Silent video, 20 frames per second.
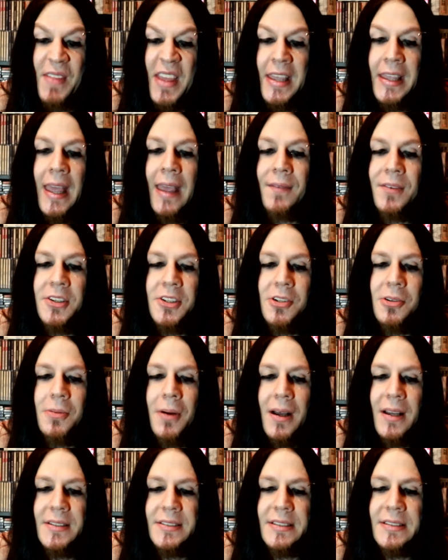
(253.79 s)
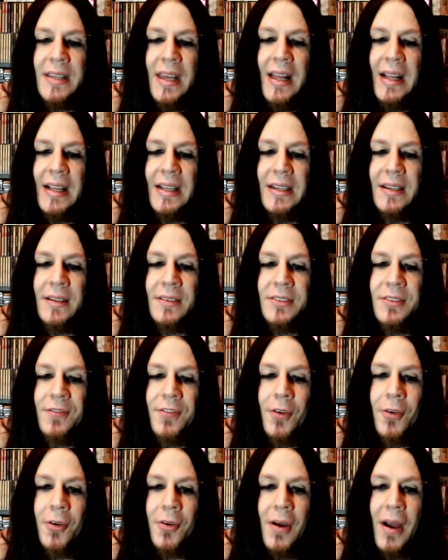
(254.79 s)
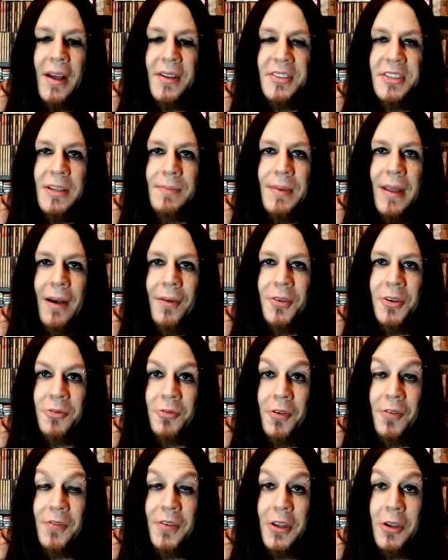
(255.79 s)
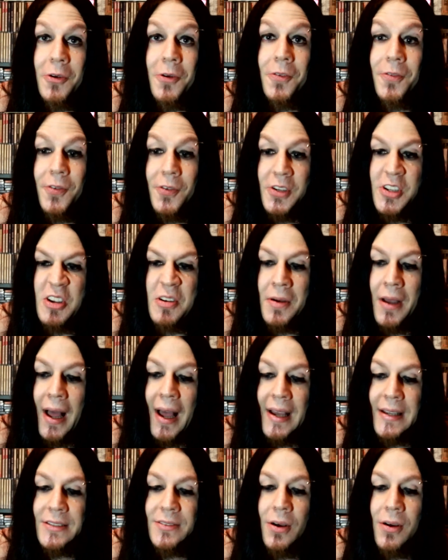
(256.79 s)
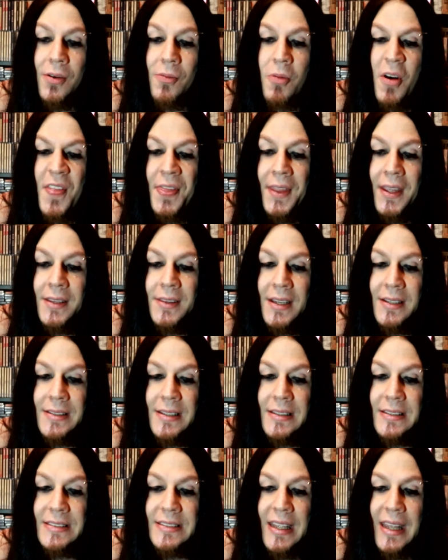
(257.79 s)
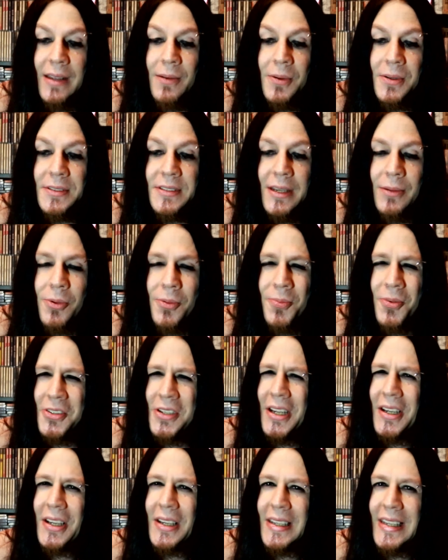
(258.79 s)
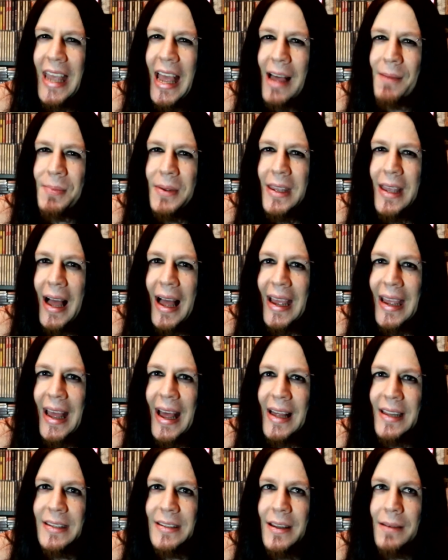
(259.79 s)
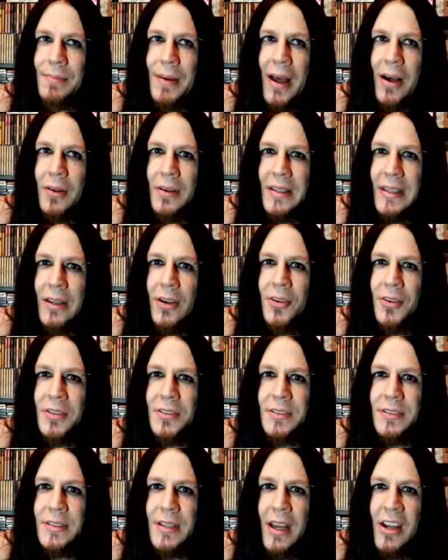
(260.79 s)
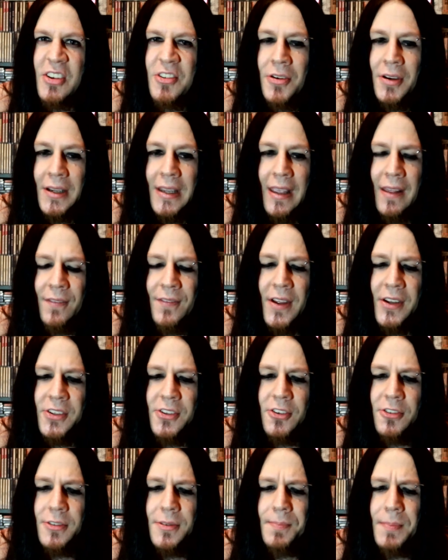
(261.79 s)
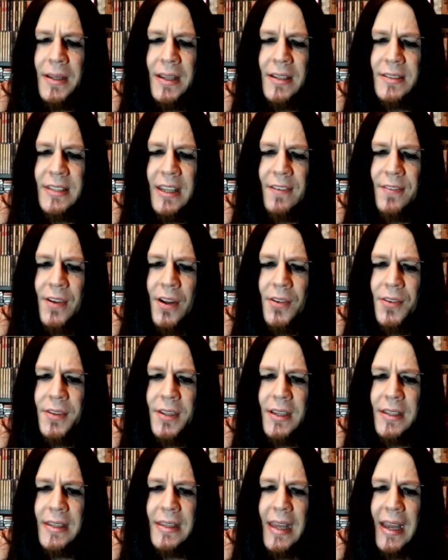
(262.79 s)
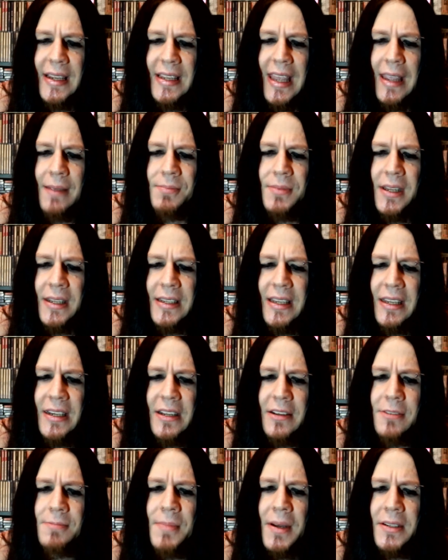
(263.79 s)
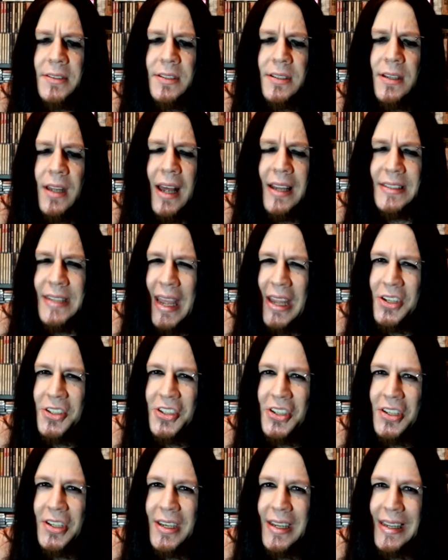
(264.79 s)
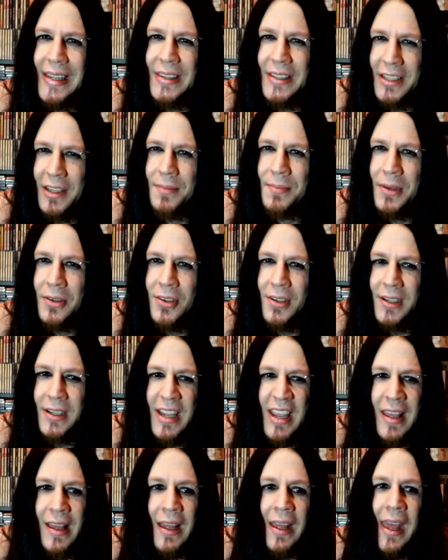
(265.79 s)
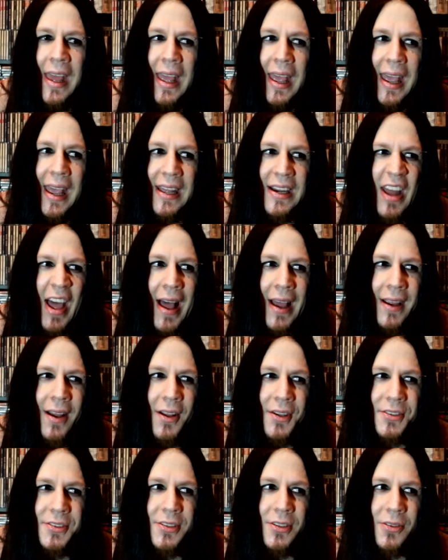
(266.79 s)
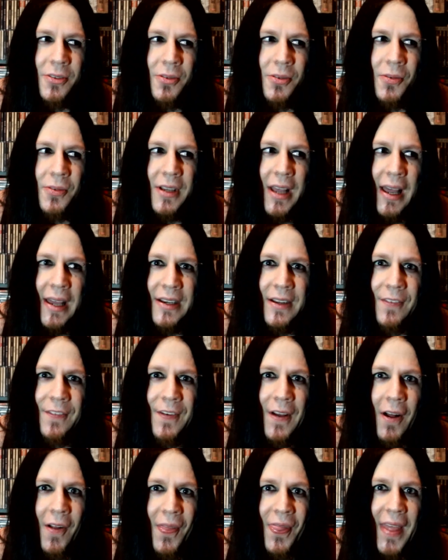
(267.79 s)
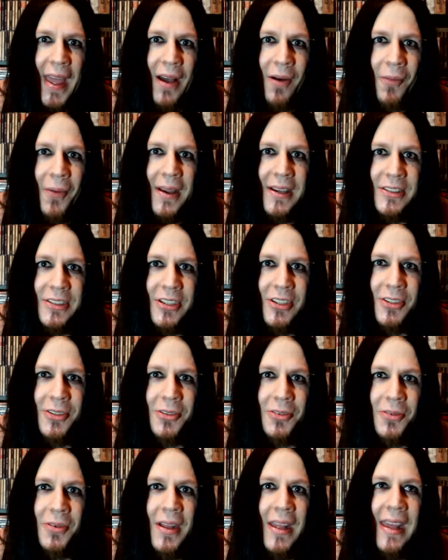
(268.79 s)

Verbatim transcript: They gave it to us for us to be able to review for you guys. Well, one thing they did say was they were particularly happy I asked about Leona's uh, Tricky Adventure because they felt that game didn't get as much attention in the community. And I also kind of felt that way too.